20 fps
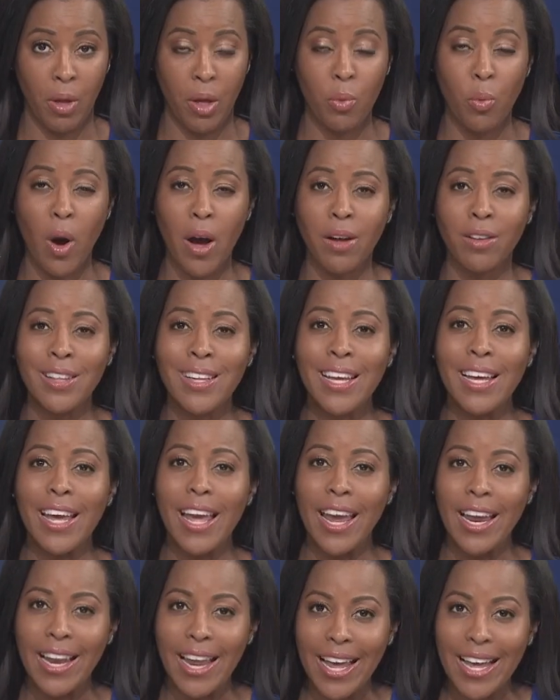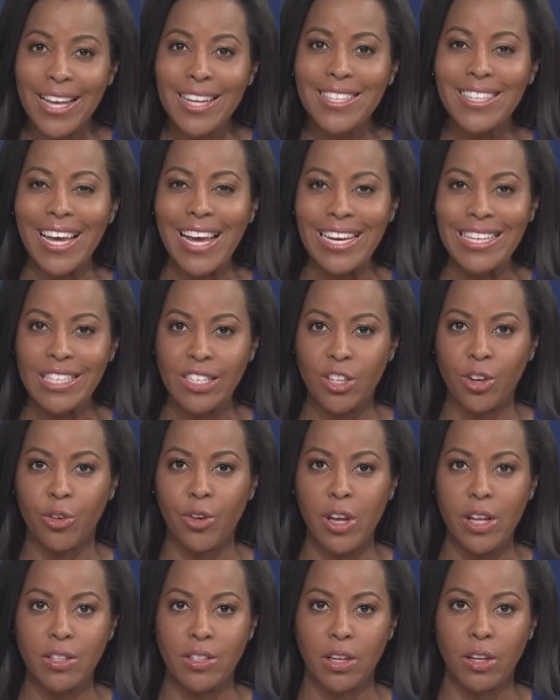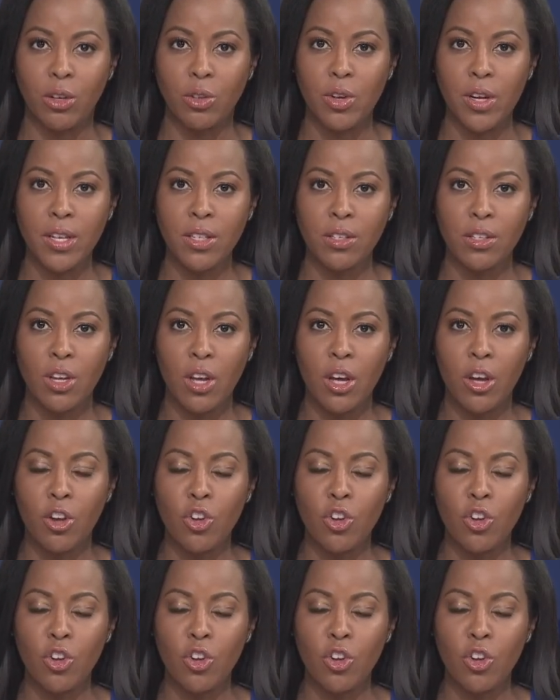And while it is a serious illness,